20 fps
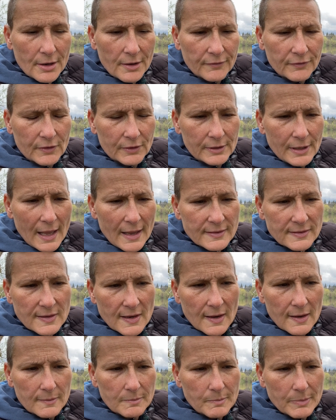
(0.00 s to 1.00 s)
of the
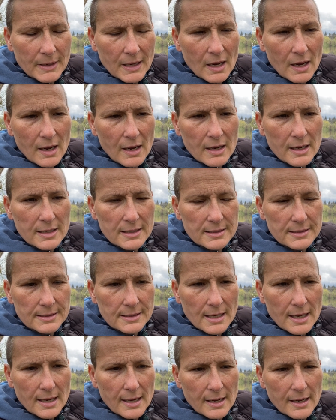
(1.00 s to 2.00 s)
lesson because
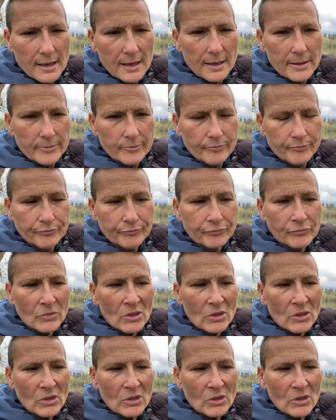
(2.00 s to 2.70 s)
um,